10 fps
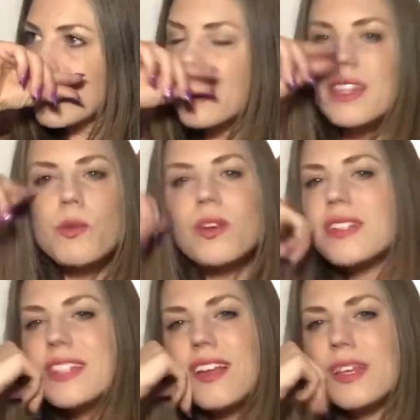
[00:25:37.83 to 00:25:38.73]
And they
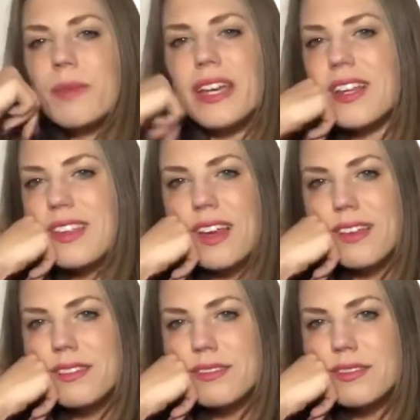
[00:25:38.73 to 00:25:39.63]
weren't telling me anything.
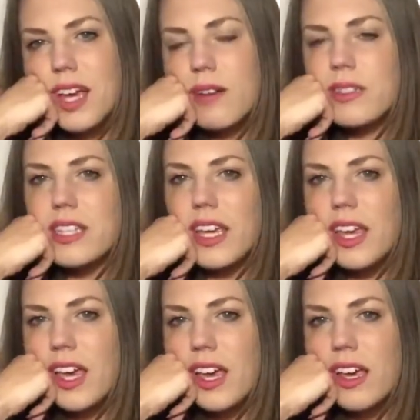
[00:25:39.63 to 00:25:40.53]
I was like,
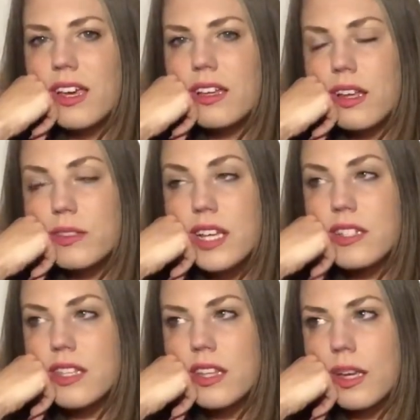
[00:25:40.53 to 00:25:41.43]
hey, I was
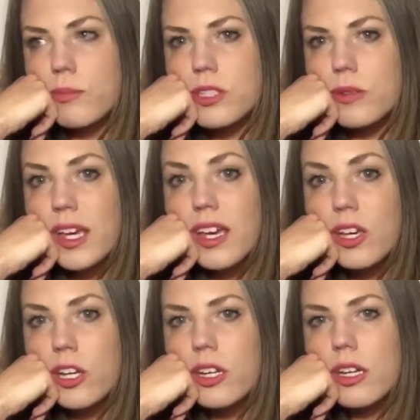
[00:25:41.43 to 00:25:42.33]
asking them to,
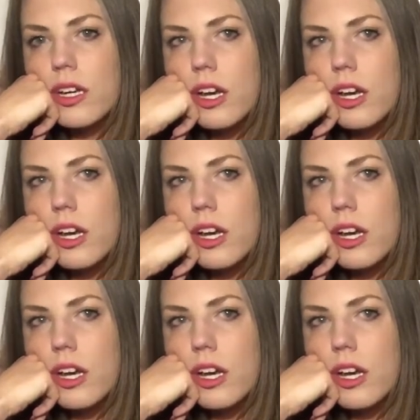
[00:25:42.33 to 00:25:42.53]
hey,